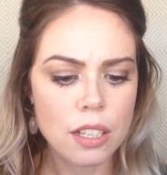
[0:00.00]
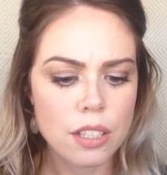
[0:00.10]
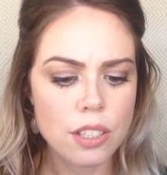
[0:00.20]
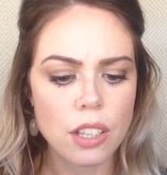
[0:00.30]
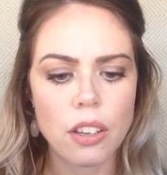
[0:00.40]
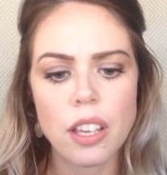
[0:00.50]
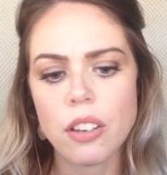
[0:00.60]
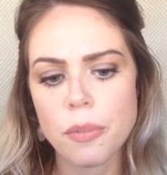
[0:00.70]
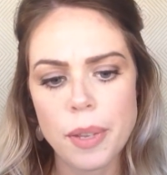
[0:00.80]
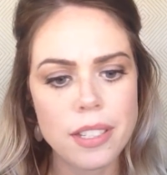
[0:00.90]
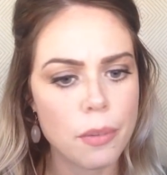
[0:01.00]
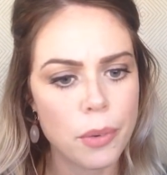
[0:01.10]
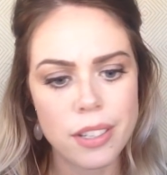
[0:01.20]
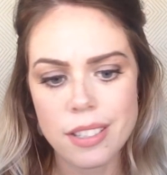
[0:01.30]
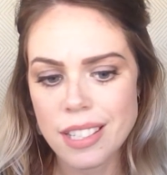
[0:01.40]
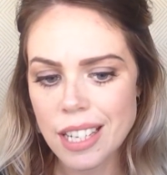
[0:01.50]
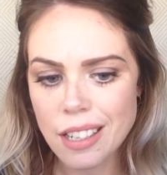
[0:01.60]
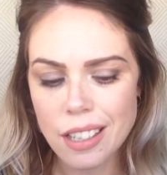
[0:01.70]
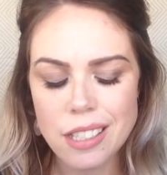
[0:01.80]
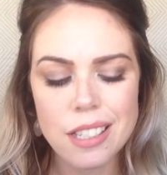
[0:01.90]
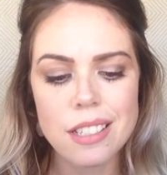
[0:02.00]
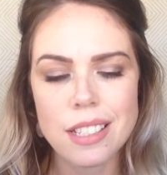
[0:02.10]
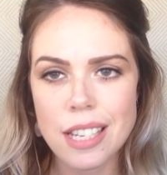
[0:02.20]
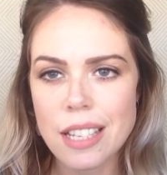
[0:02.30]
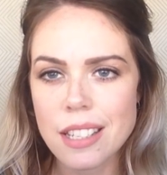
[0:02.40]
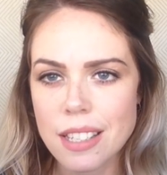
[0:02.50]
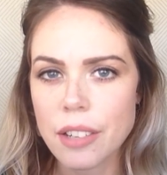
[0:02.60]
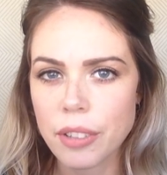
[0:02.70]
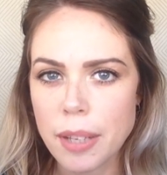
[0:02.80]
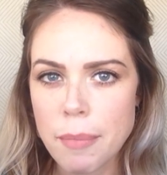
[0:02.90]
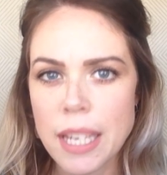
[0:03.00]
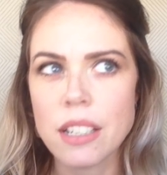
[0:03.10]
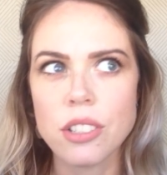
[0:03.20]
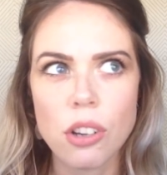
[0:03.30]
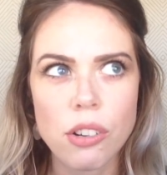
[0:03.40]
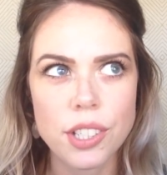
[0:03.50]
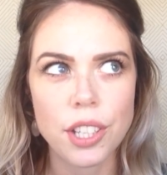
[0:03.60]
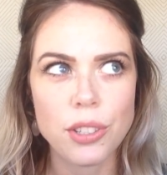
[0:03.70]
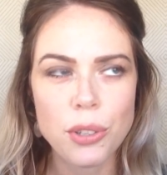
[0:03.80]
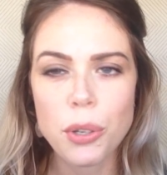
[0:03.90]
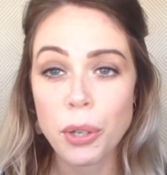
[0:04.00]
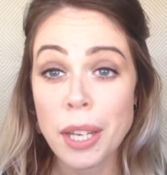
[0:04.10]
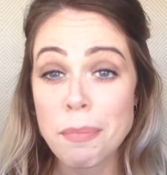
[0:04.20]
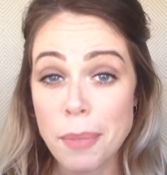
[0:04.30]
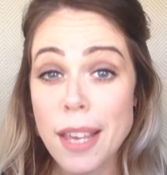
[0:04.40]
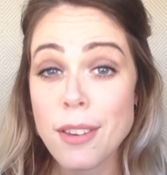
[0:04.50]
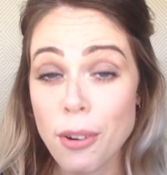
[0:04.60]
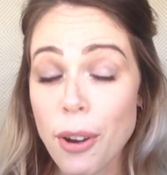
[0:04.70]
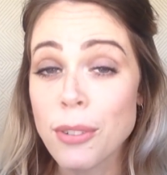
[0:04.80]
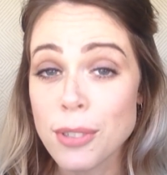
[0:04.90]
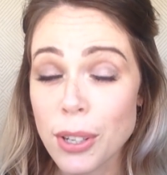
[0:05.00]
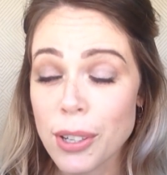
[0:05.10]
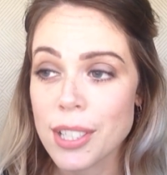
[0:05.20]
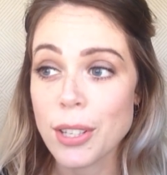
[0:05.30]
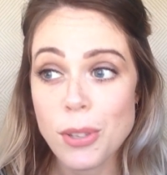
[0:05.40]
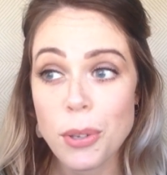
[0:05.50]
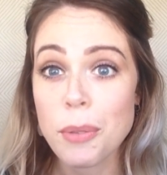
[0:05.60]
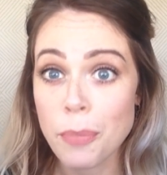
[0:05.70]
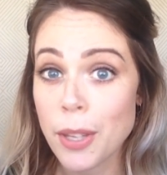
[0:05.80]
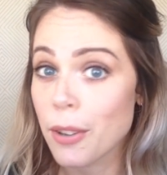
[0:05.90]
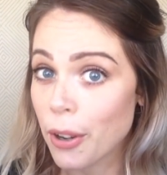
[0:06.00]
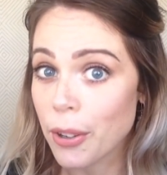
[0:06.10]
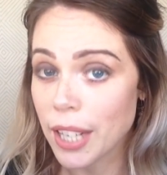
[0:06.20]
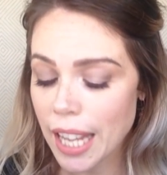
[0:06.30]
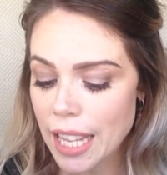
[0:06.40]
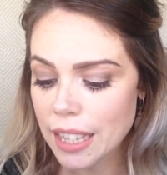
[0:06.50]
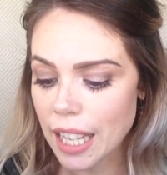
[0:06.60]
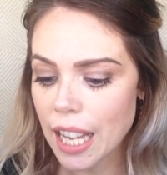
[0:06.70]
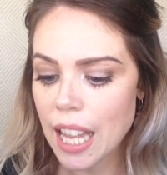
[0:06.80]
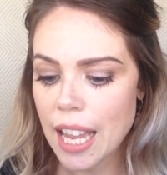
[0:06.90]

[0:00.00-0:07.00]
So it could be someone is sick. It doesn't necessarily mean a doctor. You can be your own doctor. You can be your own healer.